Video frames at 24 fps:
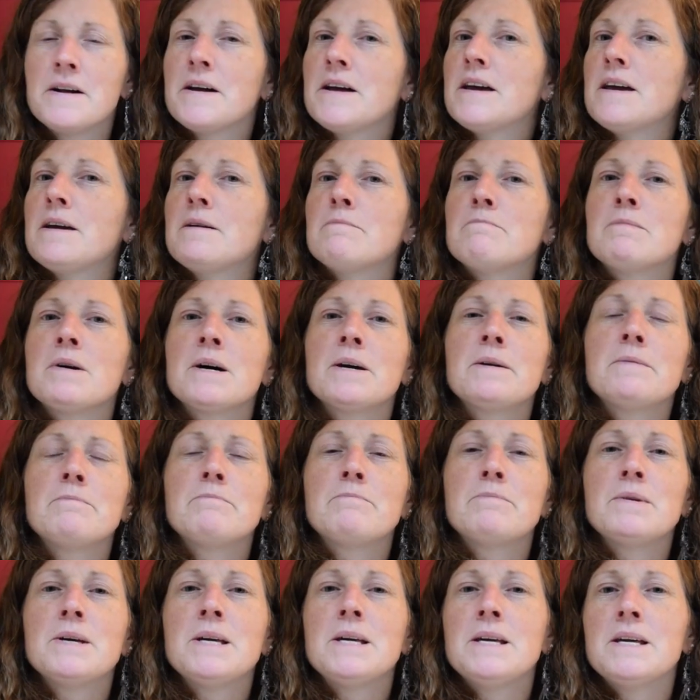it
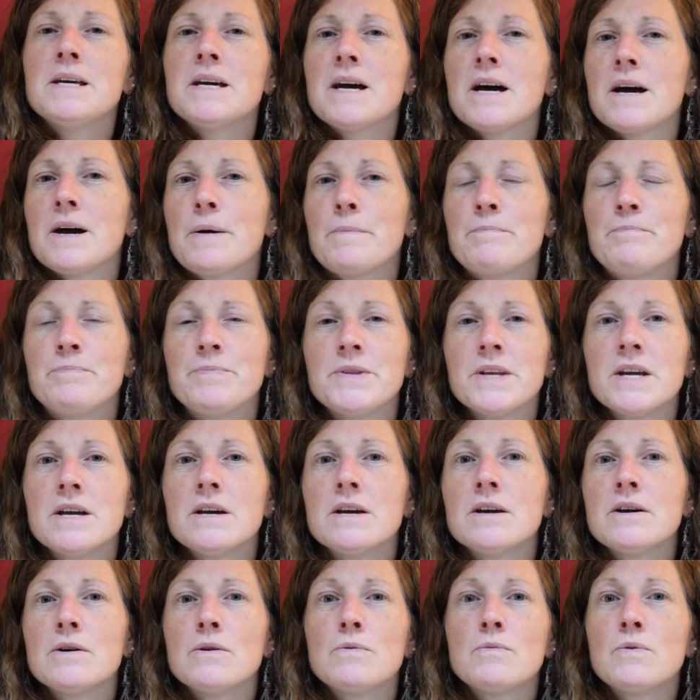might be
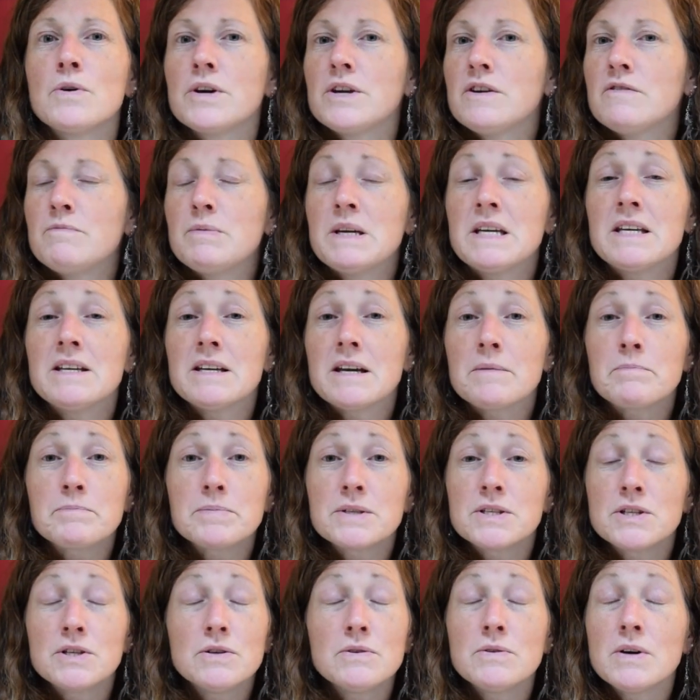what you've been up
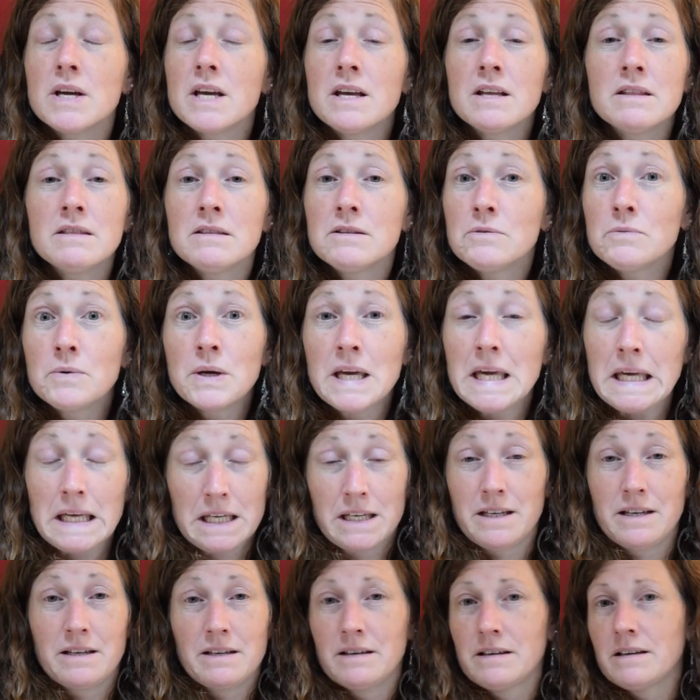to in the
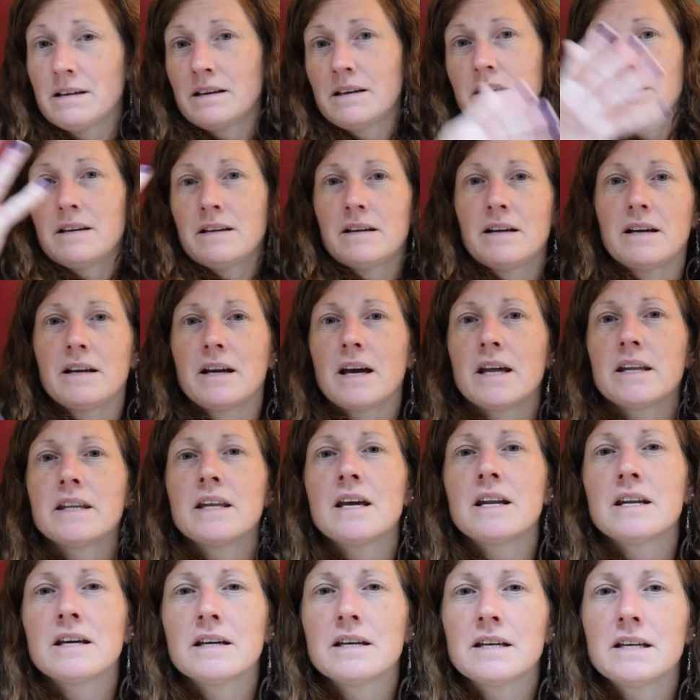week, and
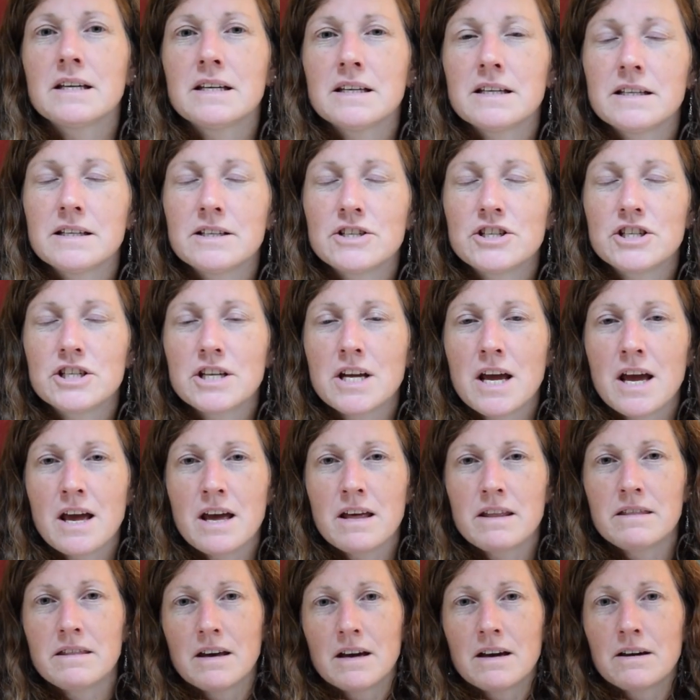then I can
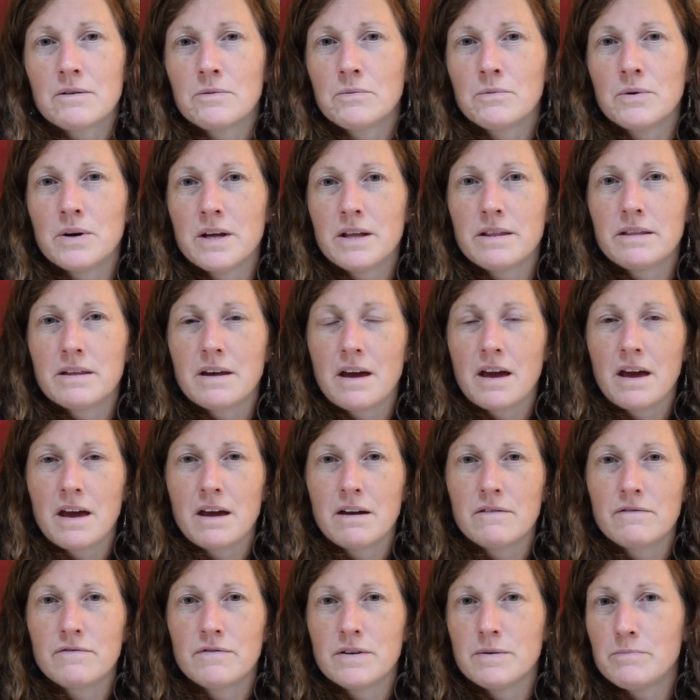share that with
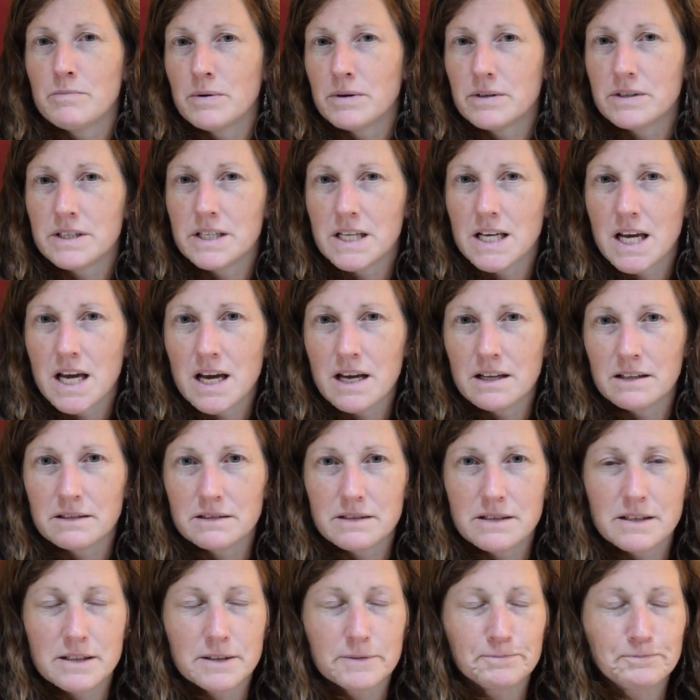everybody
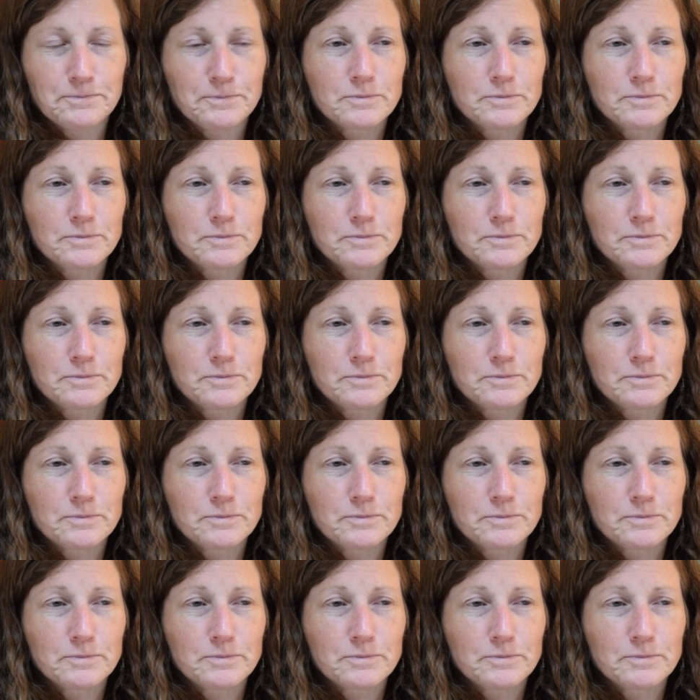else.